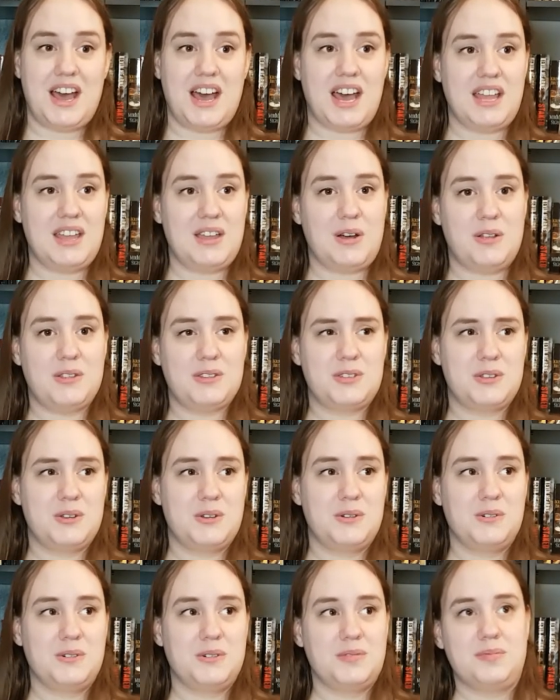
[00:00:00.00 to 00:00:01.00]
I
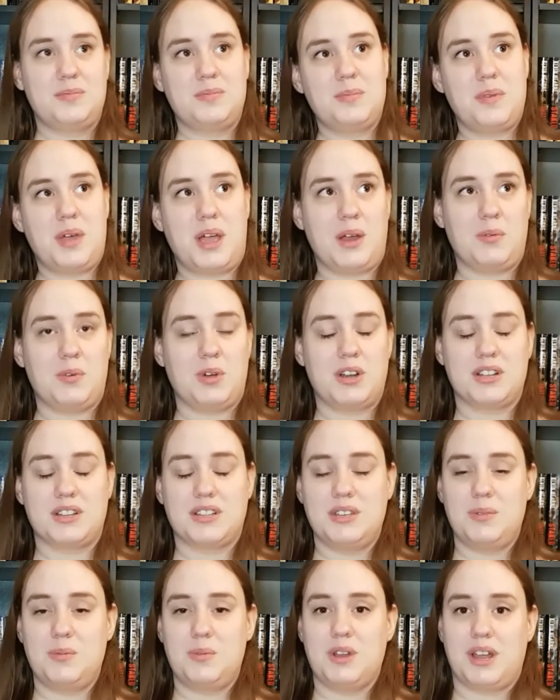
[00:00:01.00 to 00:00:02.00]
also,
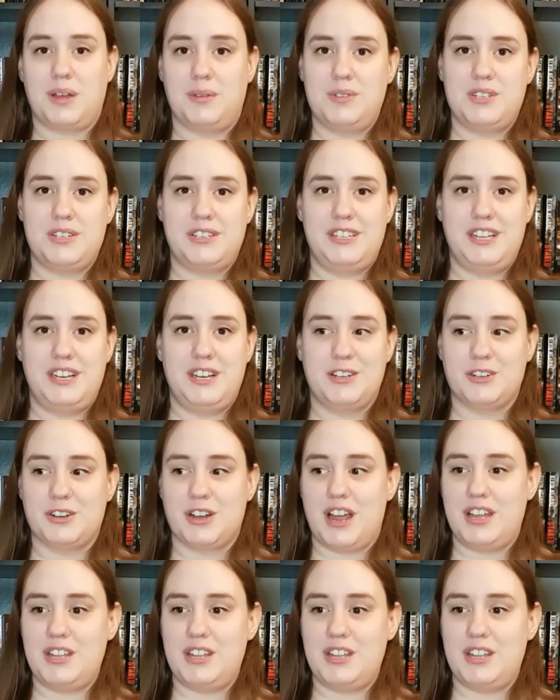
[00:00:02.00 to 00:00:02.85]
ironically, when I was a teenager,